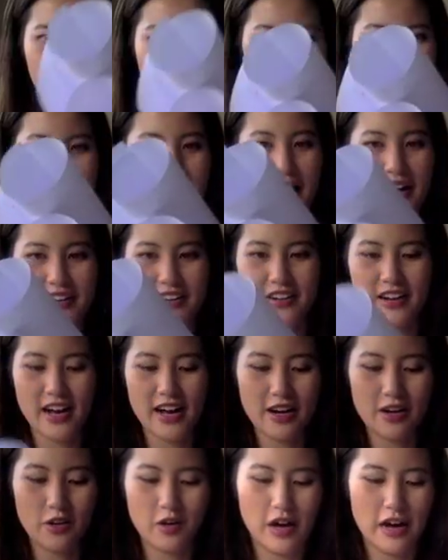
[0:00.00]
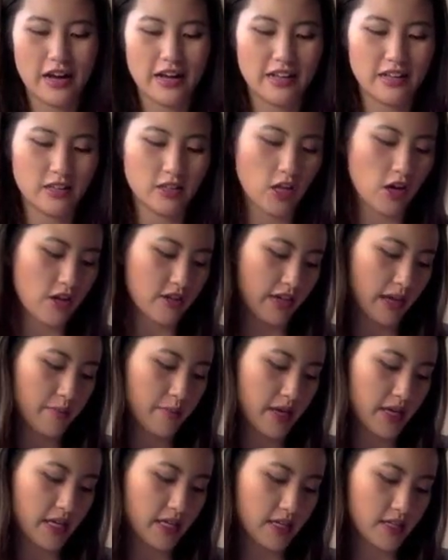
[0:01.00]
doesn't matter how long I
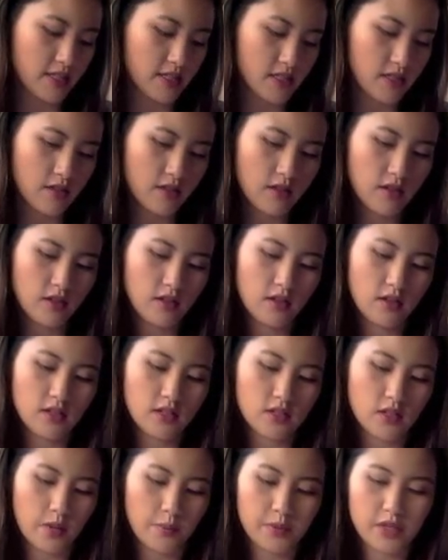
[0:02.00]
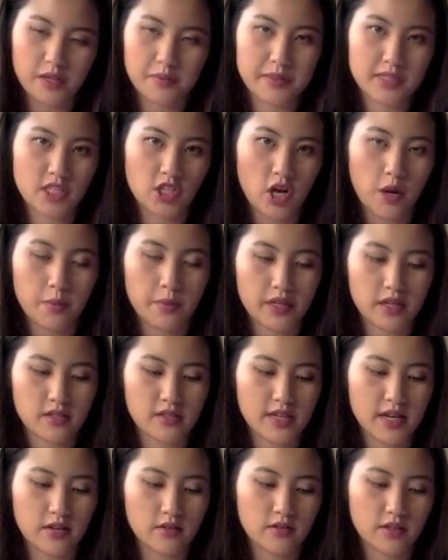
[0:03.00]
make it. I'm going to be chopping
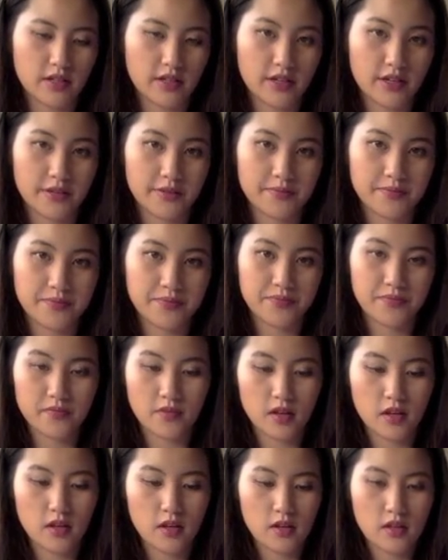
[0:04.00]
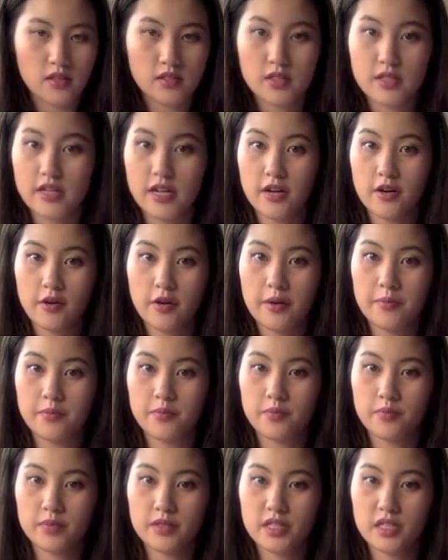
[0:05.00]
it down later. So now
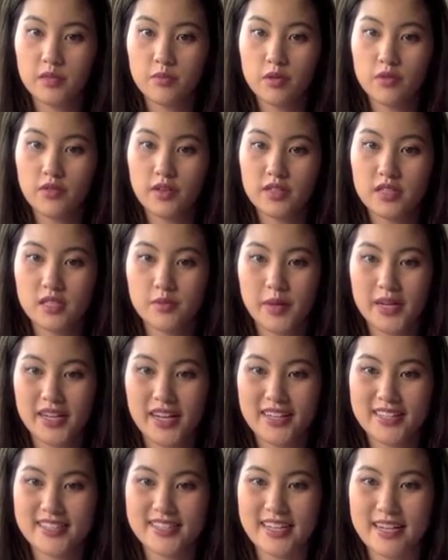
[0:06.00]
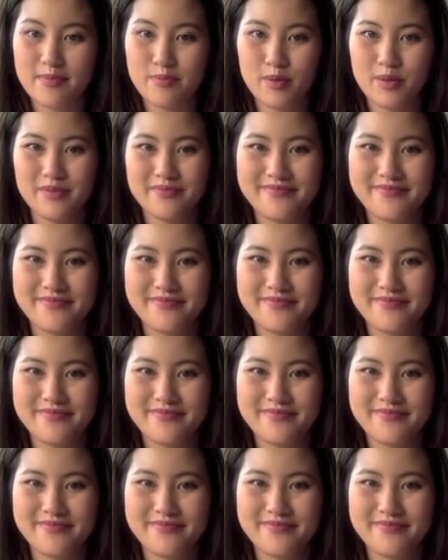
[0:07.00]
I'm going to move on to my next step.